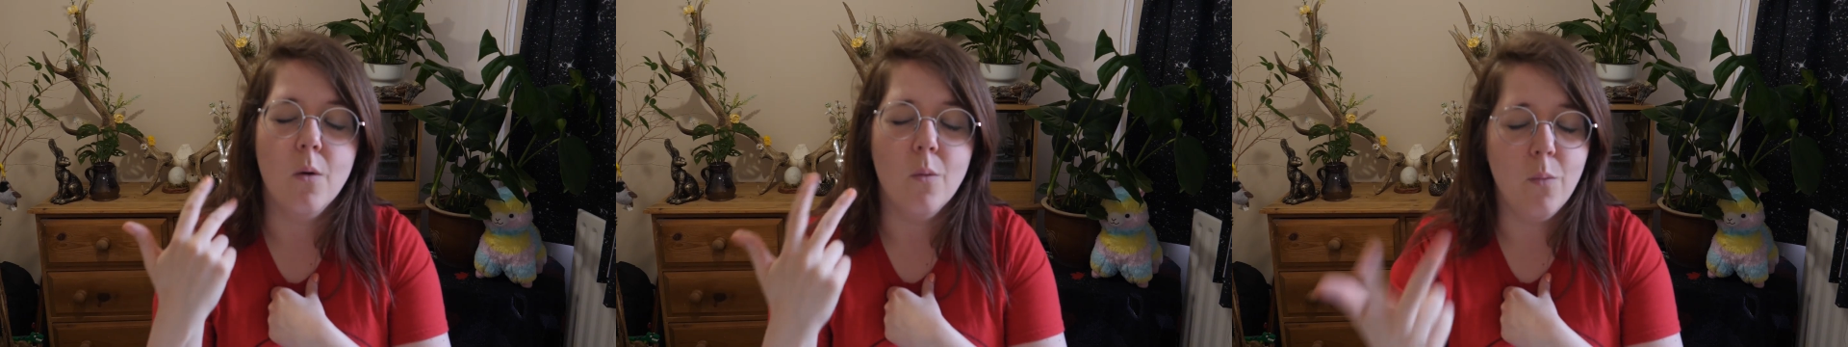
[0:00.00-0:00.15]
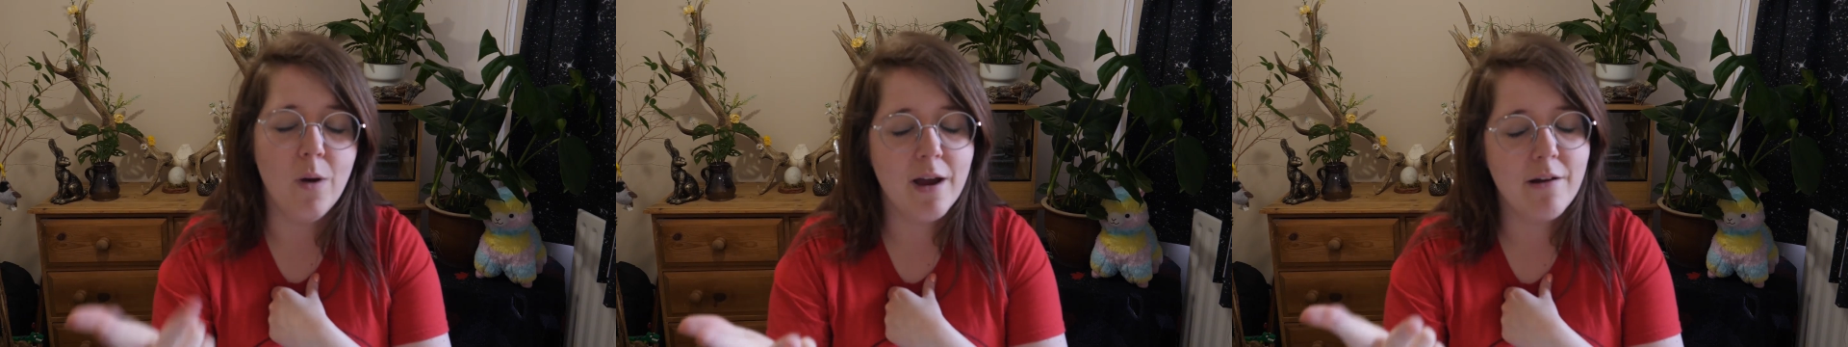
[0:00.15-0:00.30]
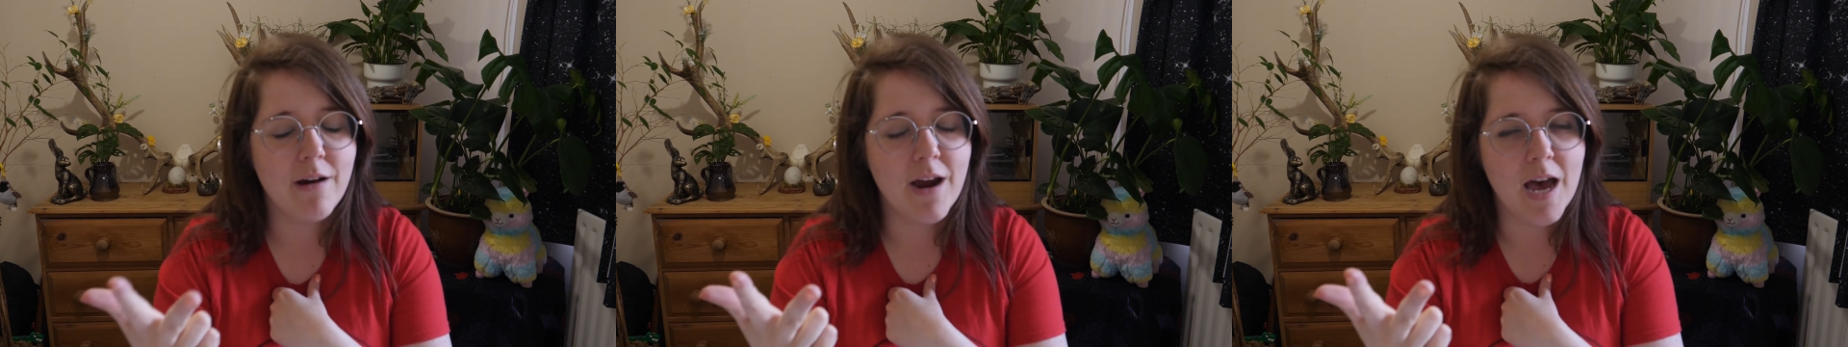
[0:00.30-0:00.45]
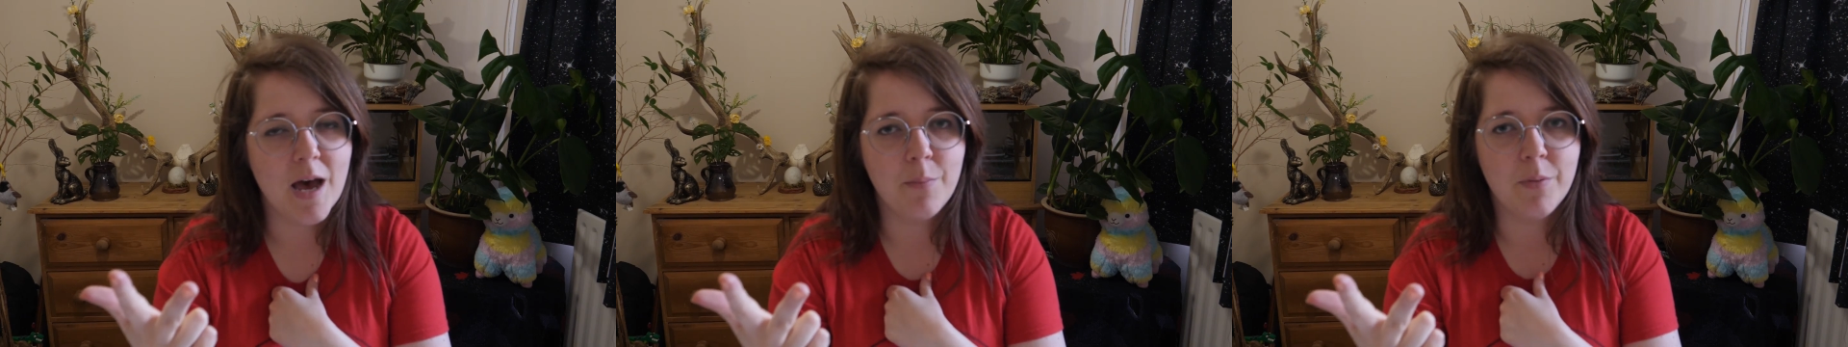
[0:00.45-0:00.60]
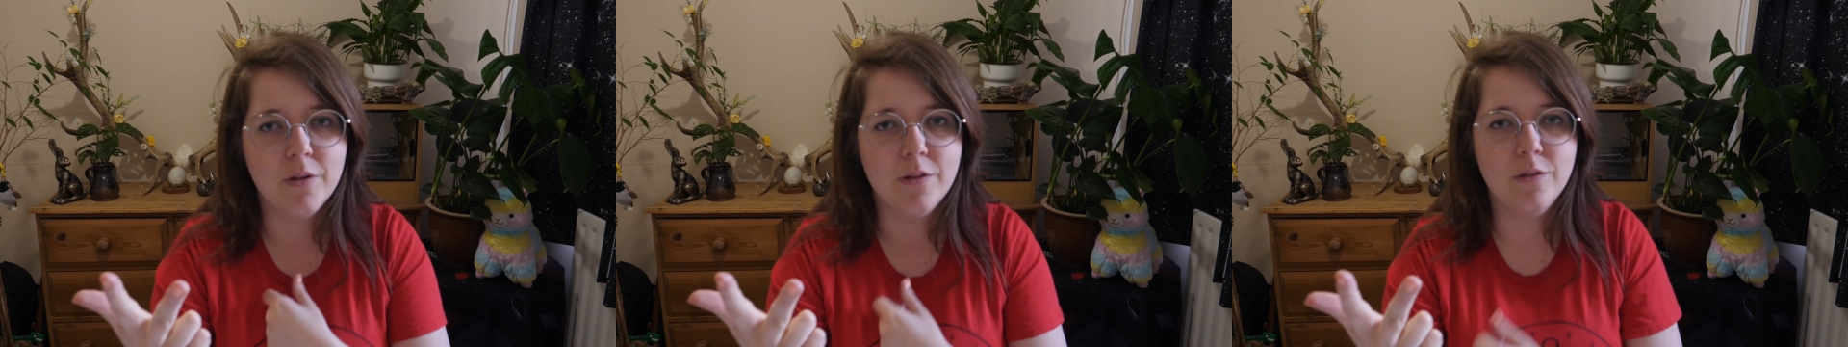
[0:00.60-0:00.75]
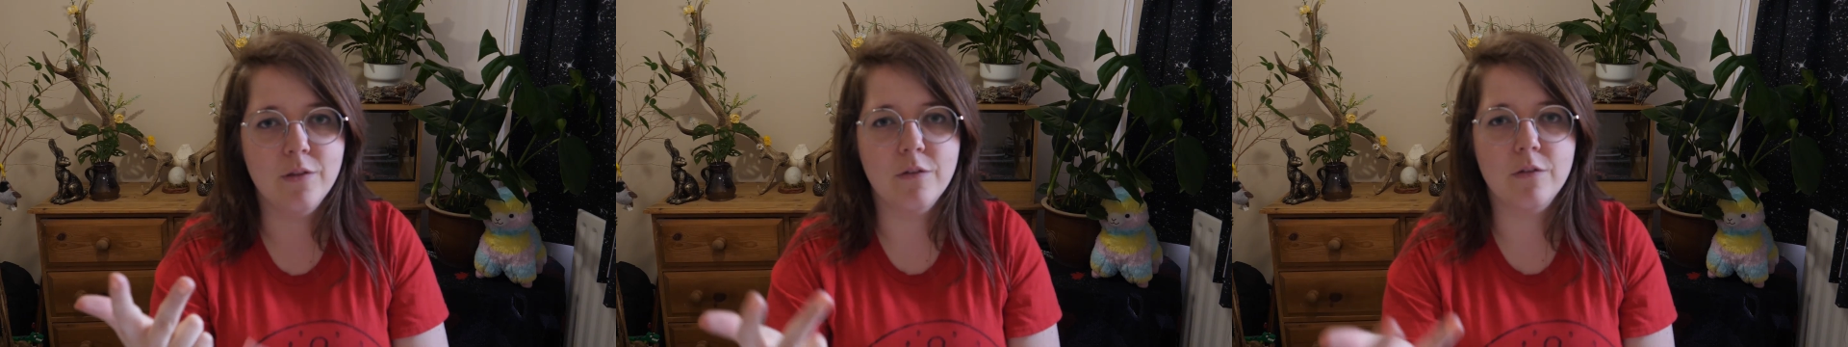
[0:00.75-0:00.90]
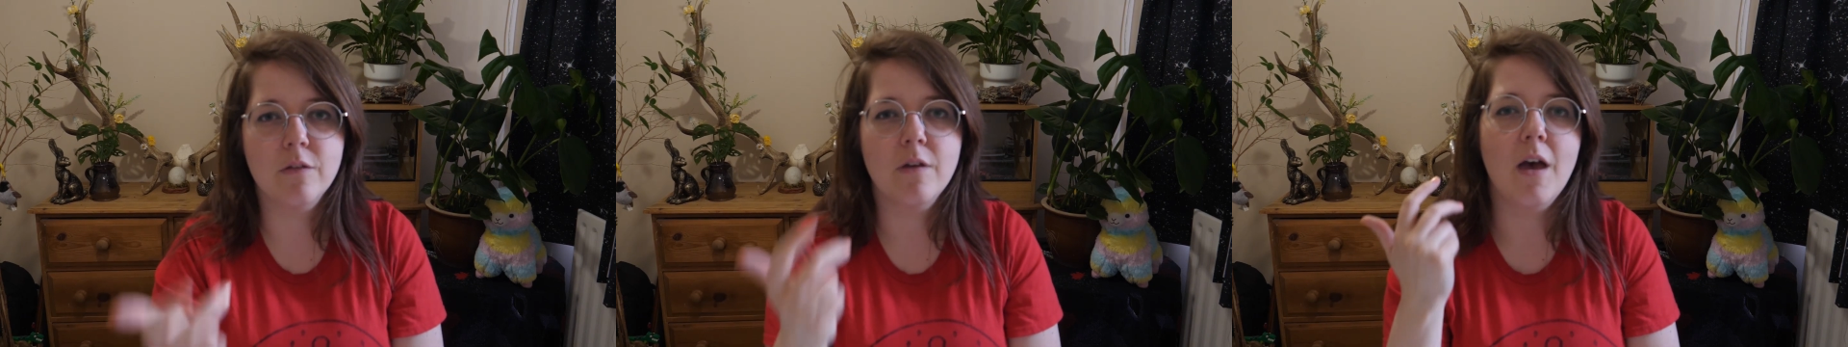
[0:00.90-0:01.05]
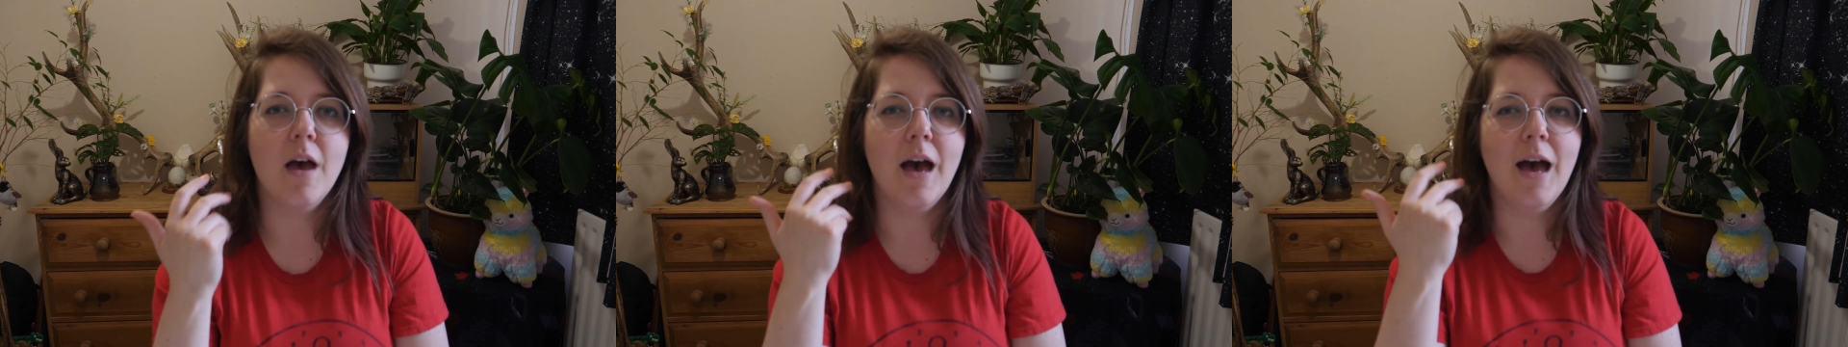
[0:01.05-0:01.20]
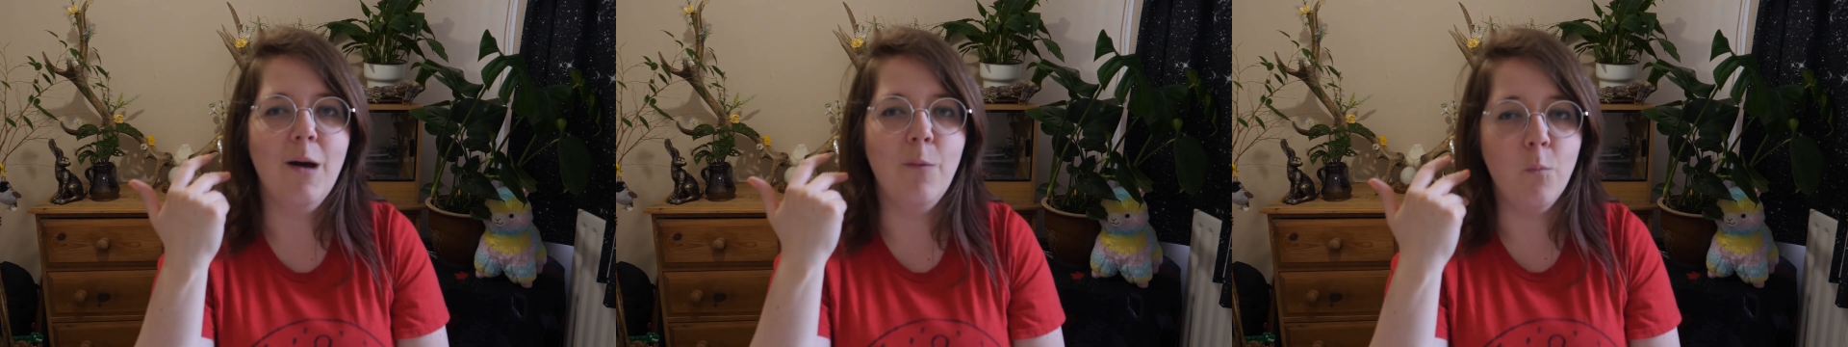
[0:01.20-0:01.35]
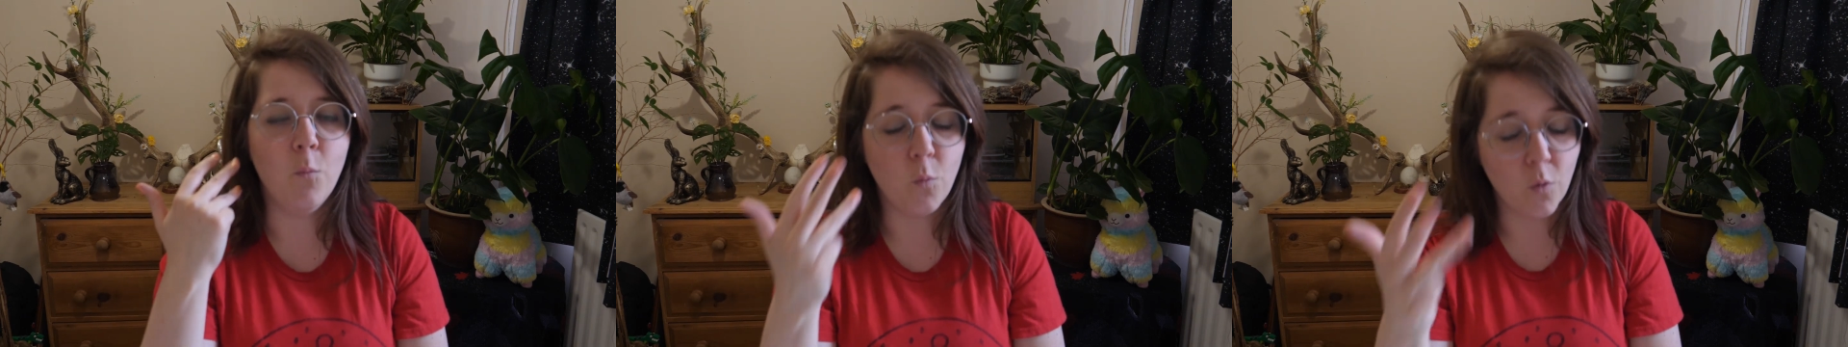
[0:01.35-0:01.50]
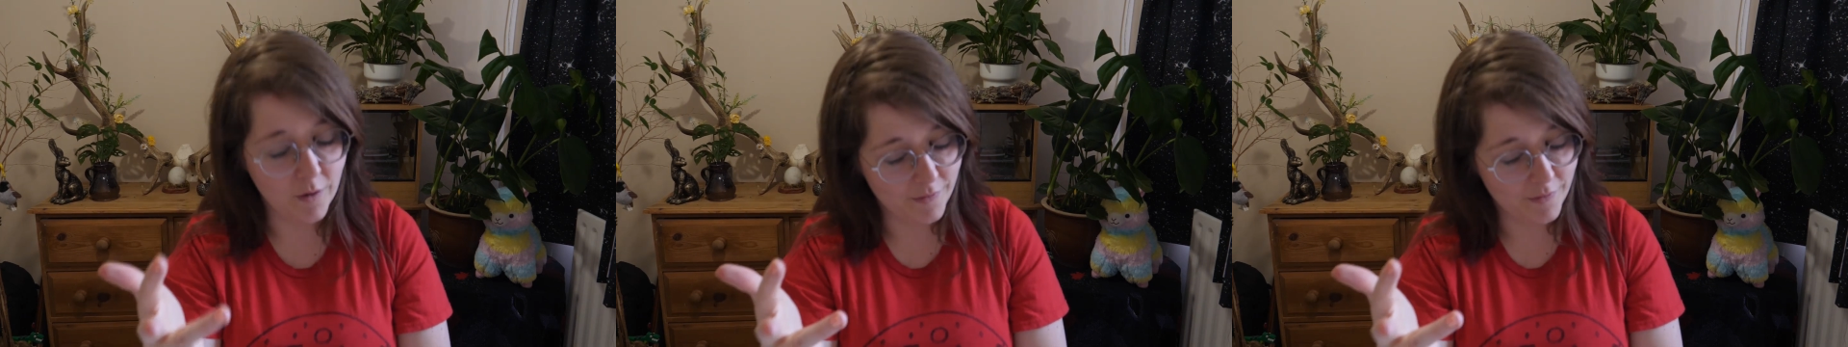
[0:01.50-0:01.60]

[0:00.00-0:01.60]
where it happens, and